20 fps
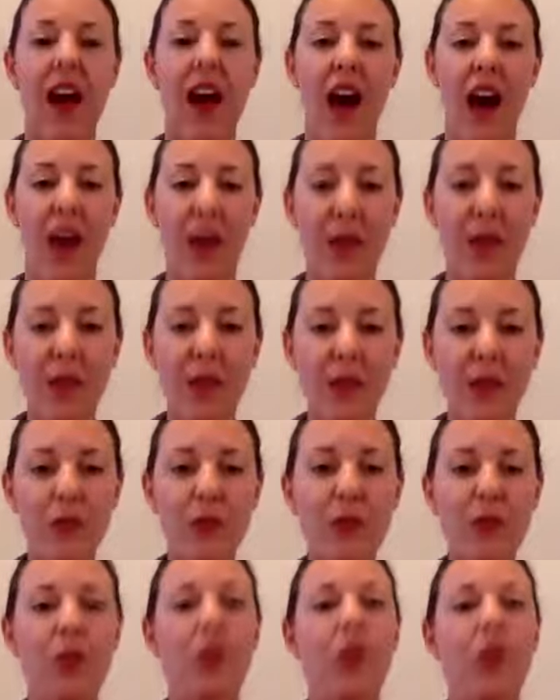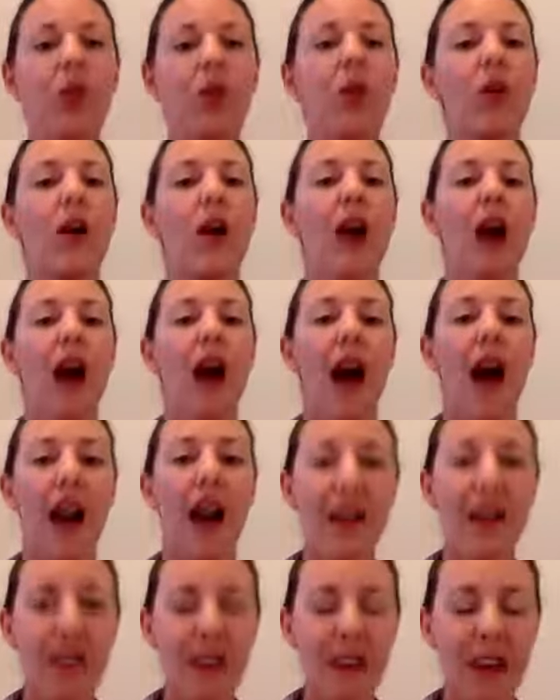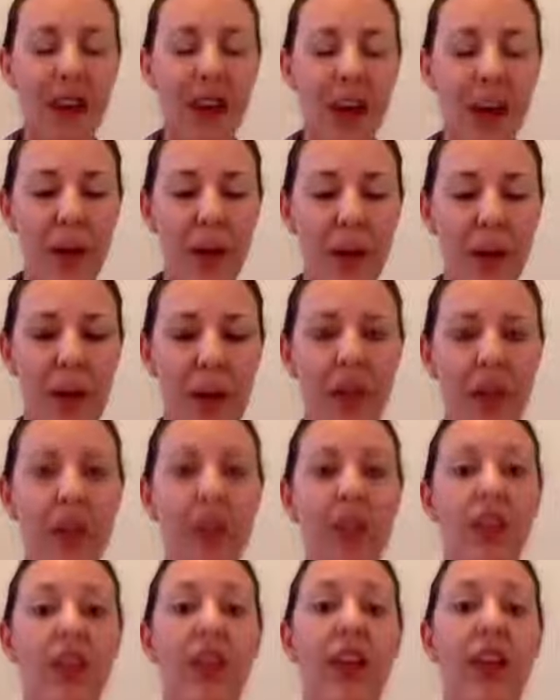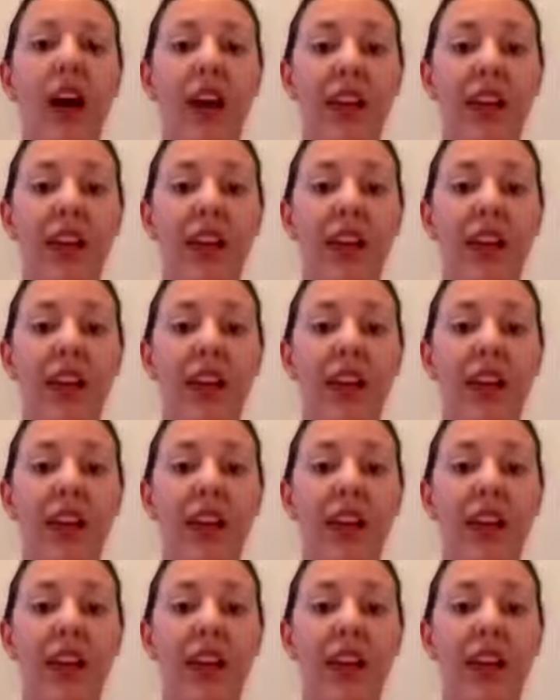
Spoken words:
I'm in control. I feel happy and healthy.